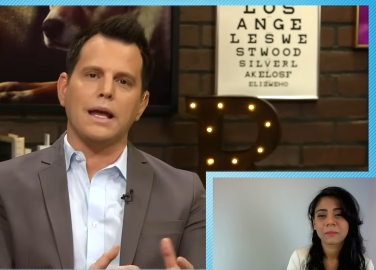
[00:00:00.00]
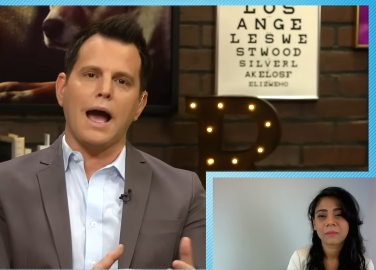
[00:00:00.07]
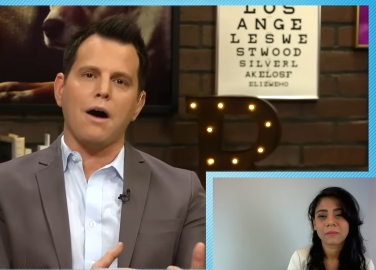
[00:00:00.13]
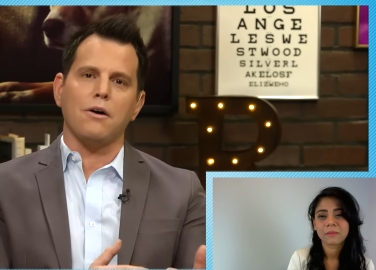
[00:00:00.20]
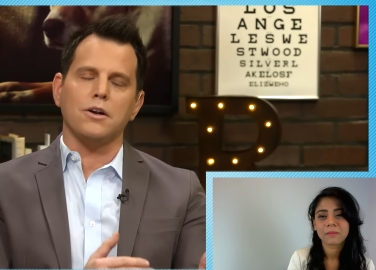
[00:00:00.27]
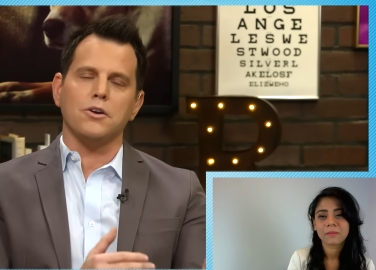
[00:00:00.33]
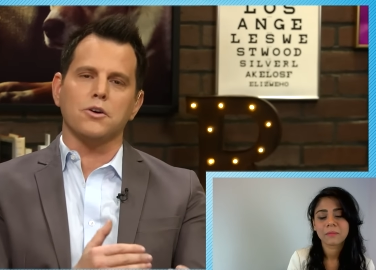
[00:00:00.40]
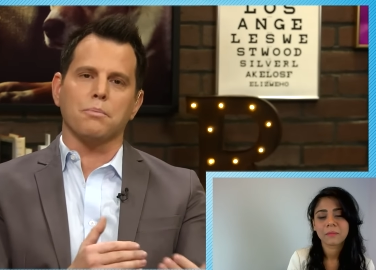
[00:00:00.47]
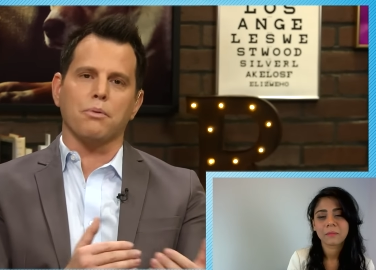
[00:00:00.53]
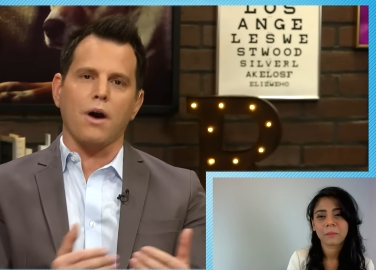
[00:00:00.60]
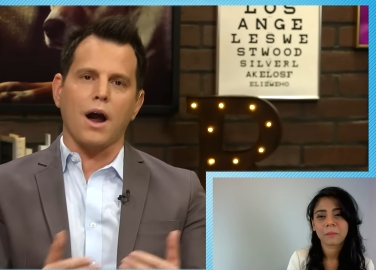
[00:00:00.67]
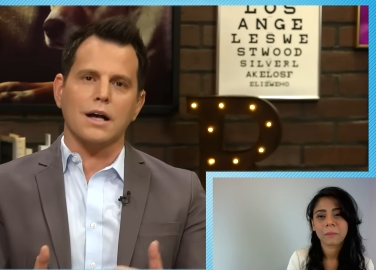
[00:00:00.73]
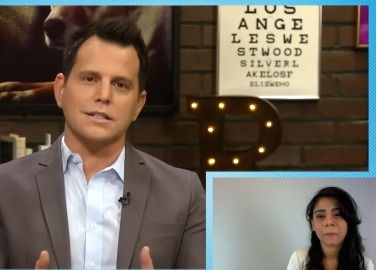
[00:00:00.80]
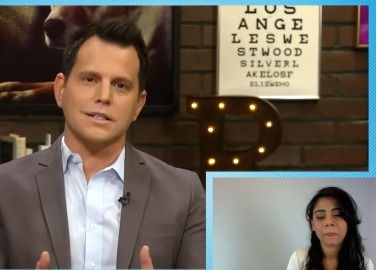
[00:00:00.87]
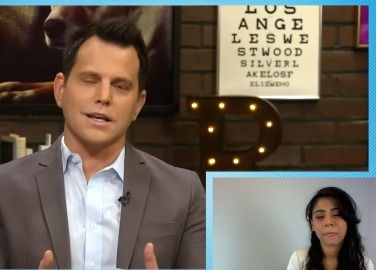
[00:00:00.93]
Speaker 1: How did your
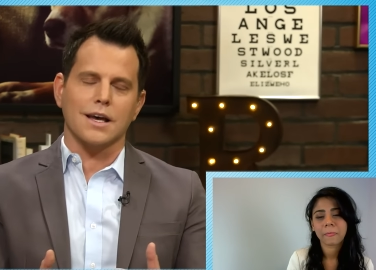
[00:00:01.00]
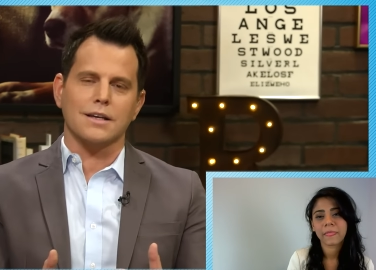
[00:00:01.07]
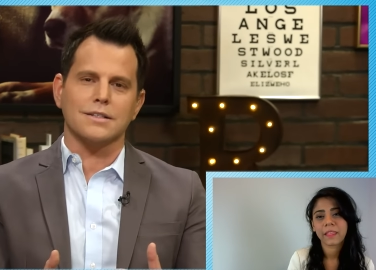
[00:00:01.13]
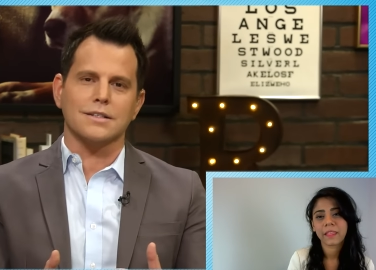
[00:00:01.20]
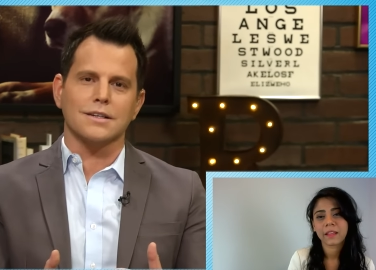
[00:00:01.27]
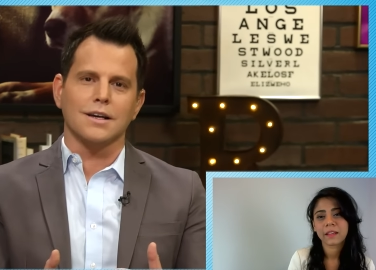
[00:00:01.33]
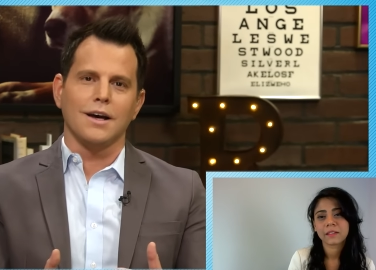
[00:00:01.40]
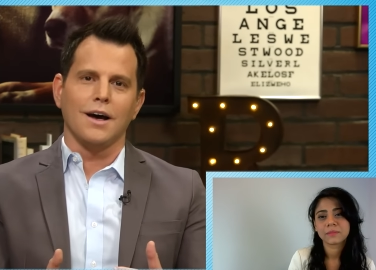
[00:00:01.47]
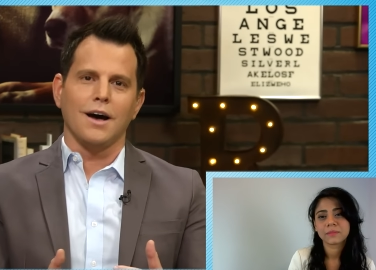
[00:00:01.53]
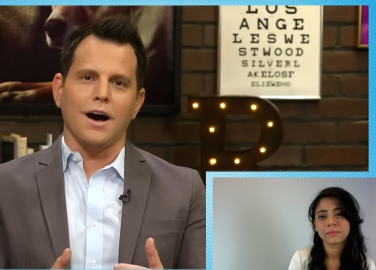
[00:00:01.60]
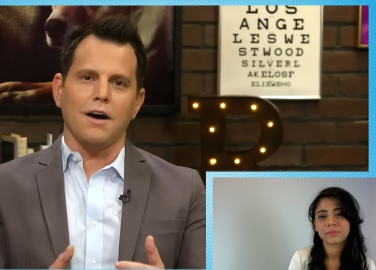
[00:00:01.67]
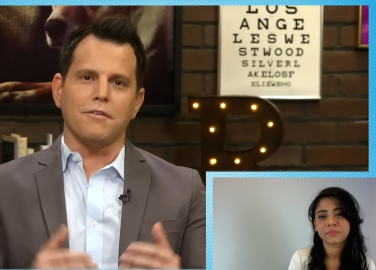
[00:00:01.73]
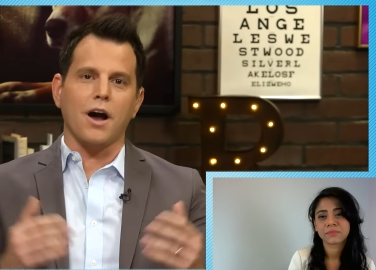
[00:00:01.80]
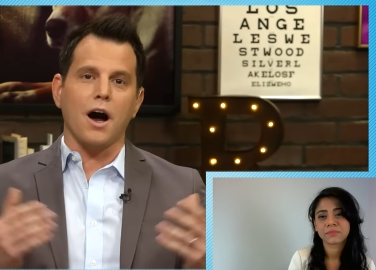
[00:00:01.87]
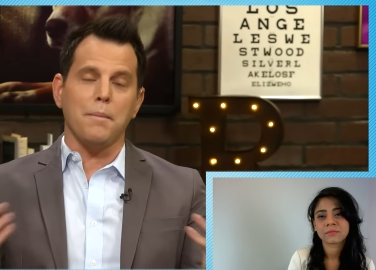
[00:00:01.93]
process
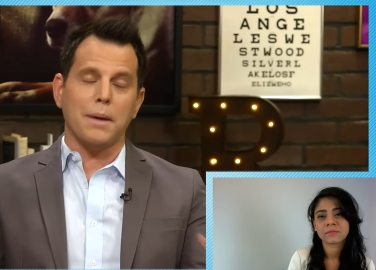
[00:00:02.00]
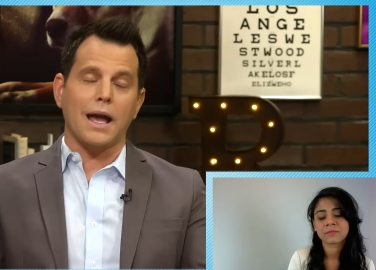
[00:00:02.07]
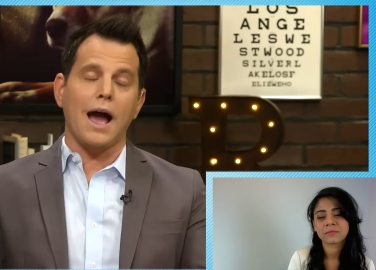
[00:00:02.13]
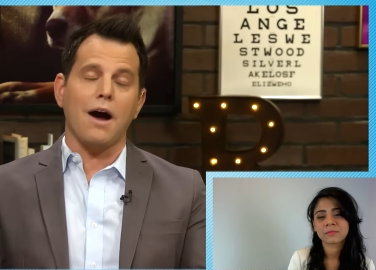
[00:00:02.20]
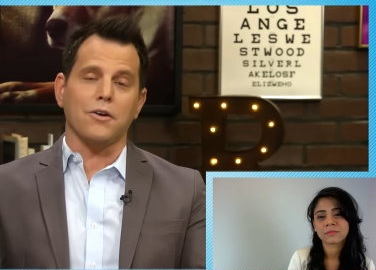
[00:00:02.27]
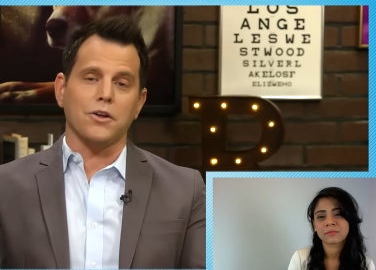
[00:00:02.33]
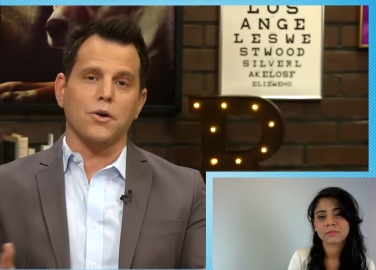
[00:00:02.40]
of coming out?